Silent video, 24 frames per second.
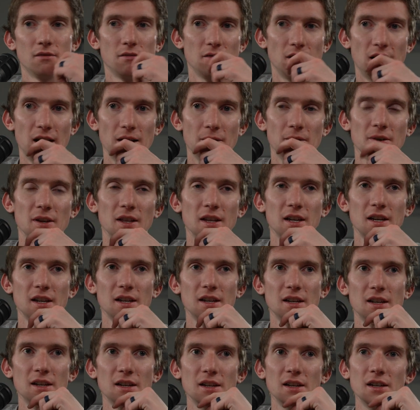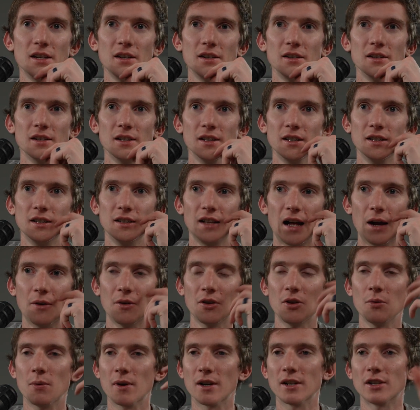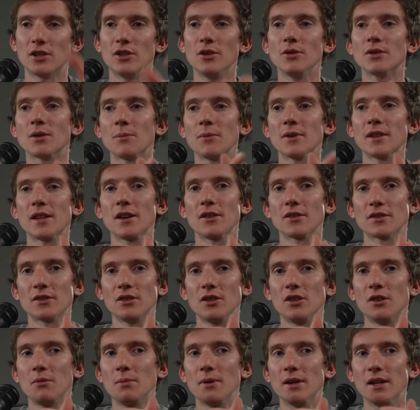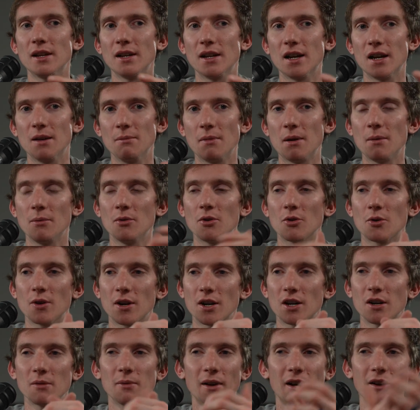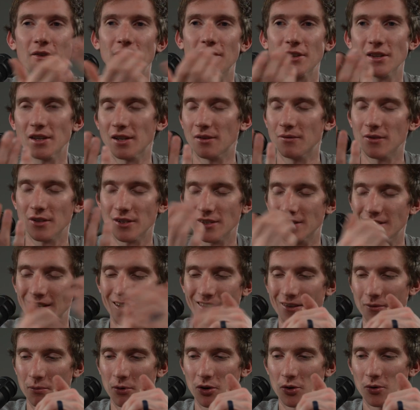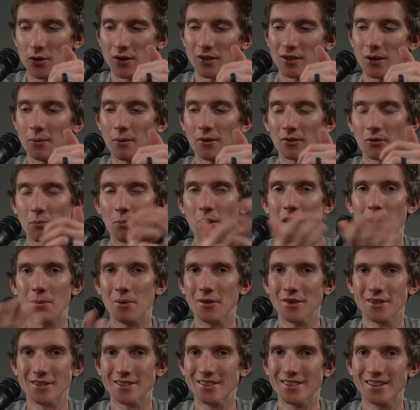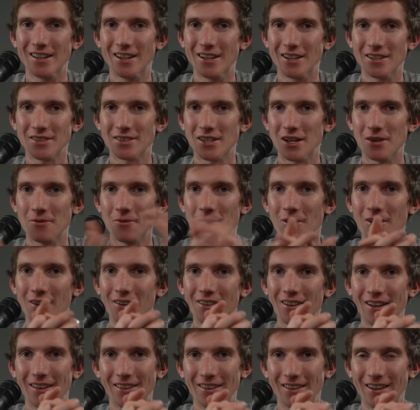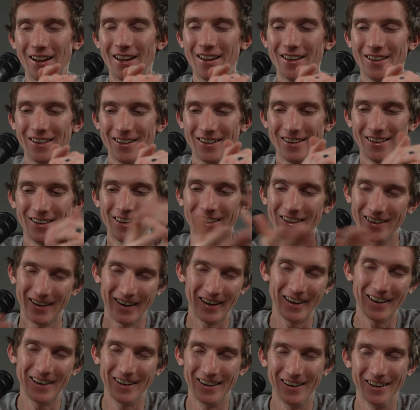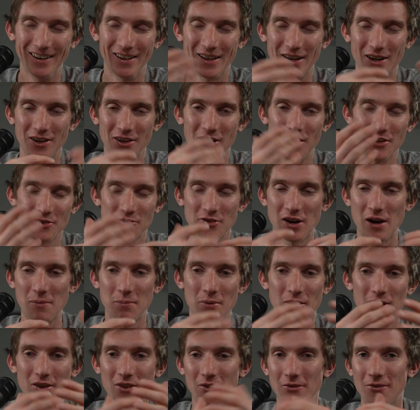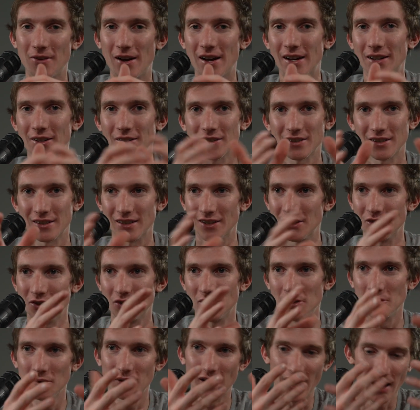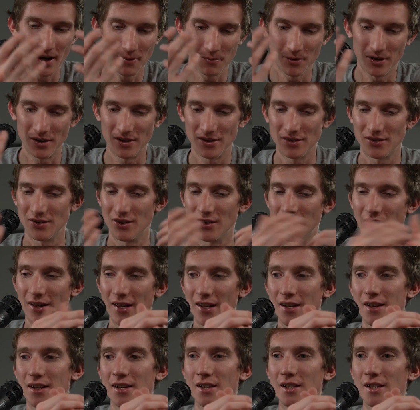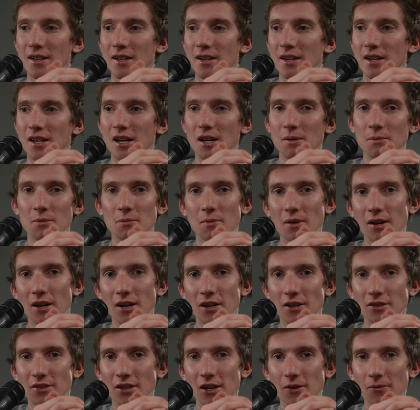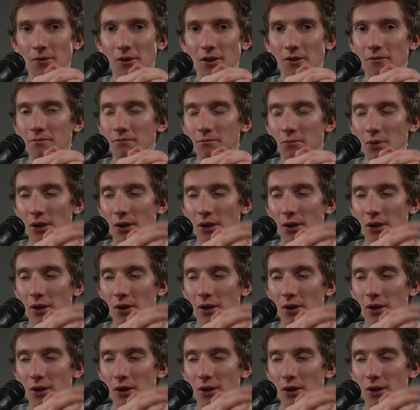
I really wanted to do something that was a little bit maybe a little quicker, but I don't think it's not gonna be quicker. I'm gonna have to pop all this in the editing software and then edit it, like drop all the files because I use 2 cameras and all that in my editing software.